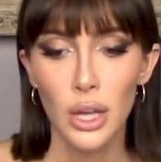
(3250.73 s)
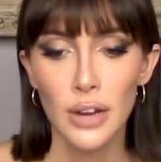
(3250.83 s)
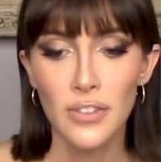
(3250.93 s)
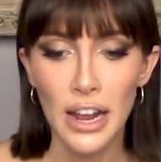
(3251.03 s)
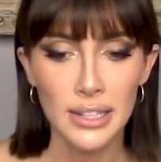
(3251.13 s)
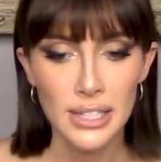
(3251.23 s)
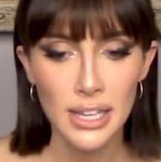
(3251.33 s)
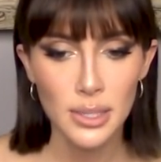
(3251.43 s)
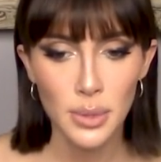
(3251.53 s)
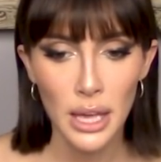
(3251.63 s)
advance
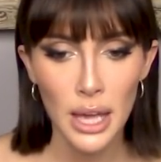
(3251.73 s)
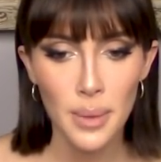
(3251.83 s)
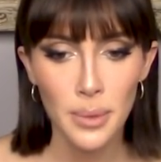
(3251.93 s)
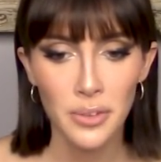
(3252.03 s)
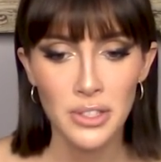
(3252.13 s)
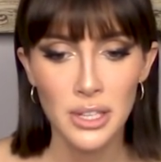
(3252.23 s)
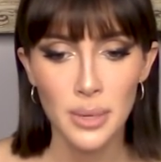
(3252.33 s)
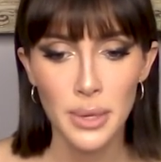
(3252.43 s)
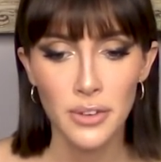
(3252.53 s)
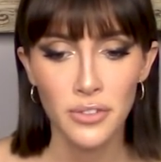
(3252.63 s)
things with him if he's going
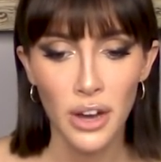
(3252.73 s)
to be a